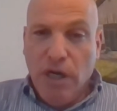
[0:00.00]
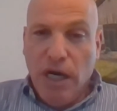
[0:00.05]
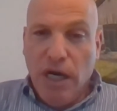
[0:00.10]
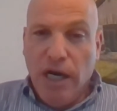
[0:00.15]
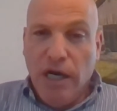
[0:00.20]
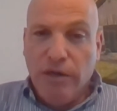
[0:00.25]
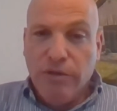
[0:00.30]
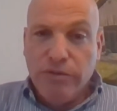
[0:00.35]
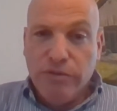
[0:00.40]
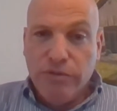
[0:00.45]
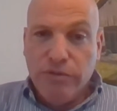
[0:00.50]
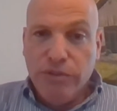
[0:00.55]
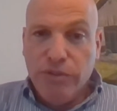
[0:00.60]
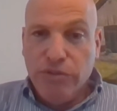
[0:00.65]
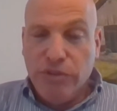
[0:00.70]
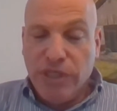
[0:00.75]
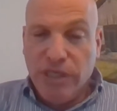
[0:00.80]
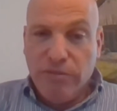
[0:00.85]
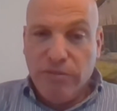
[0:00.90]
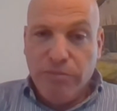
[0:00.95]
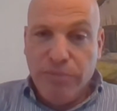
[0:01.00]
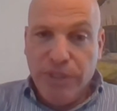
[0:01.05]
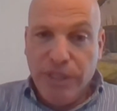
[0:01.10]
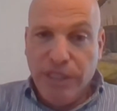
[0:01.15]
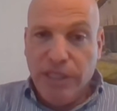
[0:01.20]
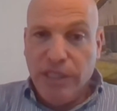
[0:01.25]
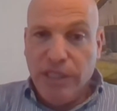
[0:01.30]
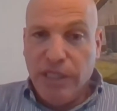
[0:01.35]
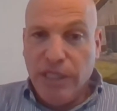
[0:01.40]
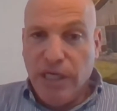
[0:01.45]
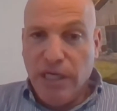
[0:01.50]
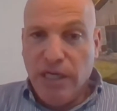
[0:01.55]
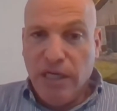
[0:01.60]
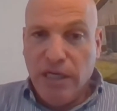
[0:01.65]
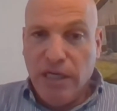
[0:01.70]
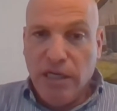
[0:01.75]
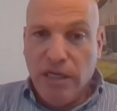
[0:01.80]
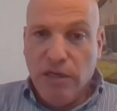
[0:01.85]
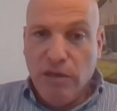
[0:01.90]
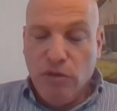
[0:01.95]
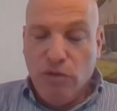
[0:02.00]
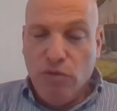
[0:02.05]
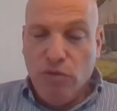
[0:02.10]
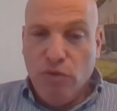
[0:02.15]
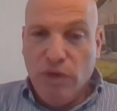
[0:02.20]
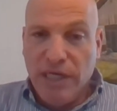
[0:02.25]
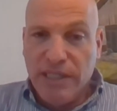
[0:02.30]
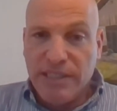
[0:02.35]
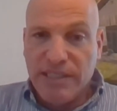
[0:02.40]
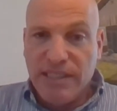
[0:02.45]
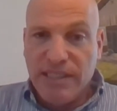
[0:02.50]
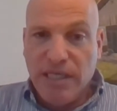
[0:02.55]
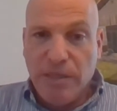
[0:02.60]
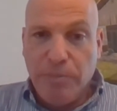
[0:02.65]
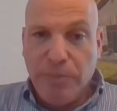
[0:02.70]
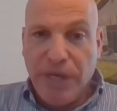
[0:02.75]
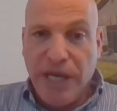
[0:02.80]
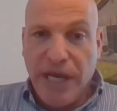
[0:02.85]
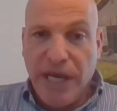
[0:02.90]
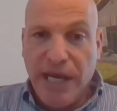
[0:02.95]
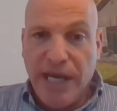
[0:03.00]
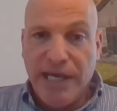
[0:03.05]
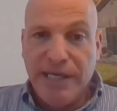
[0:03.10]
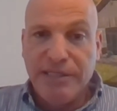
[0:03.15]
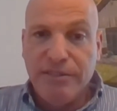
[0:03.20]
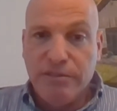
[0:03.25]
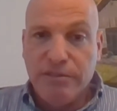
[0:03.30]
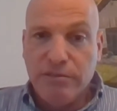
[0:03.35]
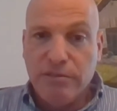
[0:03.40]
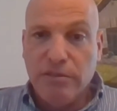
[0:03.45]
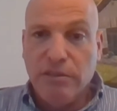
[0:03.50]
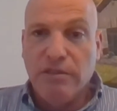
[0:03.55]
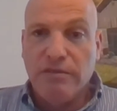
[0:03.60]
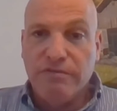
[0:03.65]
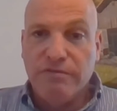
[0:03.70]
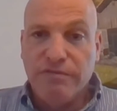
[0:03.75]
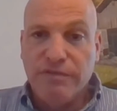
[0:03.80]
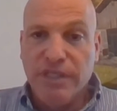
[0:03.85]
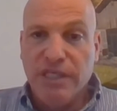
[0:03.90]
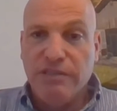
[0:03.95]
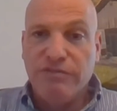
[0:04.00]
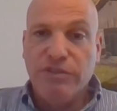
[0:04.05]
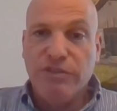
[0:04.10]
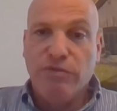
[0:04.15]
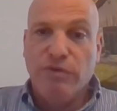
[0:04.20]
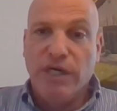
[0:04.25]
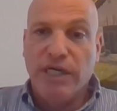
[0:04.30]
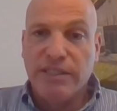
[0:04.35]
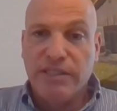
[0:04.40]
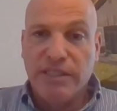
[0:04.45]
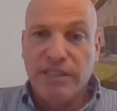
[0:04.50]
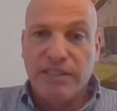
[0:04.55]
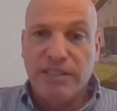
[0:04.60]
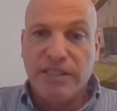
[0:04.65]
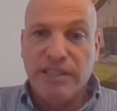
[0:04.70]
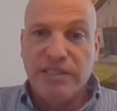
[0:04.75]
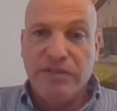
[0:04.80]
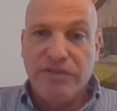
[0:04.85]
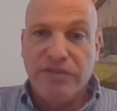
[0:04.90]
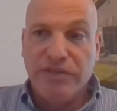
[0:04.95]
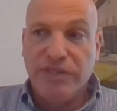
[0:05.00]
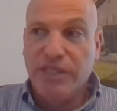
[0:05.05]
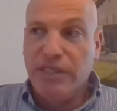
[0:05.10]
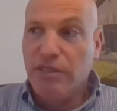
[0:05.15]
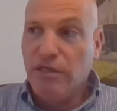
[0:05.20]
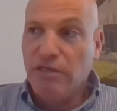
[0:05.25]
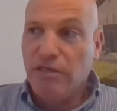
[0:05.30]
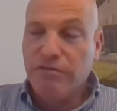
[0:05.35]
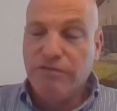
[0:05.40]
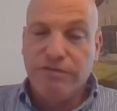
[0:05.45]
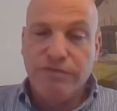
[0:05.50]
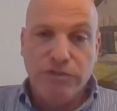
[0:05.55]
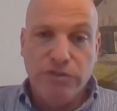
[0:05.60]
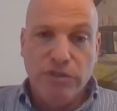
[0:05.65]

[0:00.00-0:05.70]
how you can be one step ahead of everyone that can think of